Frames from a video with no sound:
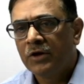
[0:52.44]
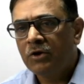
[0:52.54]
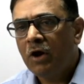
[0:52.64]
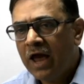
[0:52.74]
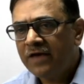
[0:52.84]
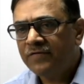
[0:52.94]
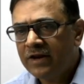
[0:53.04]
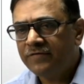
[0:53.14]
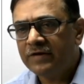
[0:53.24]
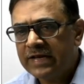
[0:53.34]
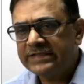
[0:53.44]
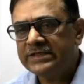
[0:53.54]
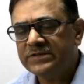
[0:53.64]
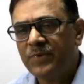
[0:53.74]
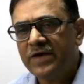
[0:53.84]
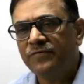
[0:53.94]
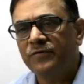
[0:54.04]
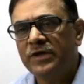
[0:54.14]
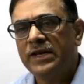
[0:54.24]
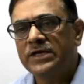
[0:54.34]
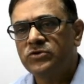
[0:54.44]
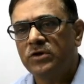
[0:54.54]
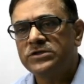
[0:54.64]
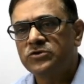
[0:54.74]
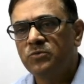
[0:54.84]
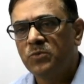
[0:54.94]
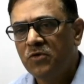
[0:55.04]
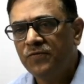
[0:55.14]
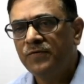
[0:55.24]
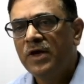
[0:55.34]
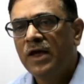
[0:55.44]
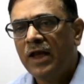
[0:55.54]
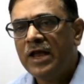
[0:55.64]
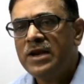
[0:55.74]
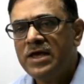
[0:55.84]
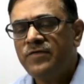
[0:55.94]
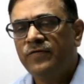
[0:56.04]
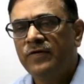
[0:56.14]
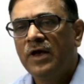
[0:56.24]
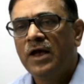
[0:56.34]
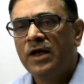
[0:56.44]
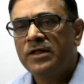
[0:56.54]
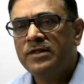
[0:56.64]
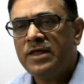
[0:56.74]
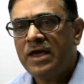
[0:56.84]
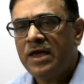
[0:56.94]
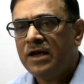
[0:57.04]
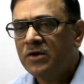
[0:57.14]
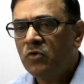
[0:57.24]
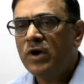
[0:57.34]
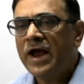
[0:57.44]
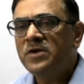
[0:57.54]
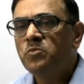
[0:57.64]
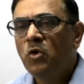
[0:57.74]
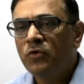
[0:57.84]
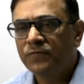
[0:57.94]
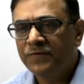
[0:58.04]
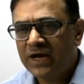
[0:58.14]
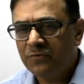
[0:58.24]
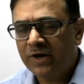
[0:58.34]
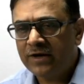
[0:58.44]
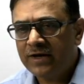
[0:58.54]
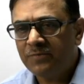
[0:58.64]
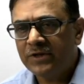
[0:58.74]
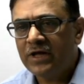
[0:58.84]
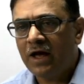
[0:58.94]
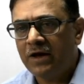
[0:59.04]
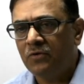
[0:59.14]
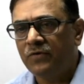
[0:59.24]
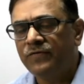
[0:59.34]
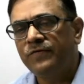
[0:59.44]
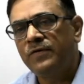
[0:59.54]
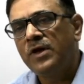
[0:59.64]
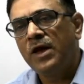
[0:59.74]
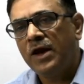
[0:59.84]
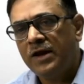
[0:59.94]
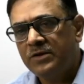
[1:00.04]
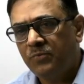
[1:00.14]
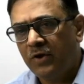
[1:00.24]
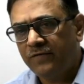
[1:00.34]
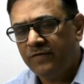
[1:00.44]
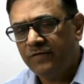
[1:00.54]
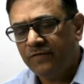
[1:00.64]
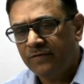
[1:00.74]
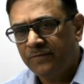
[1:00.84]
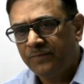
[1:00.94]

Now, as there is less space for the electrons to move, and hence they collide more frequently with the ions. In the process,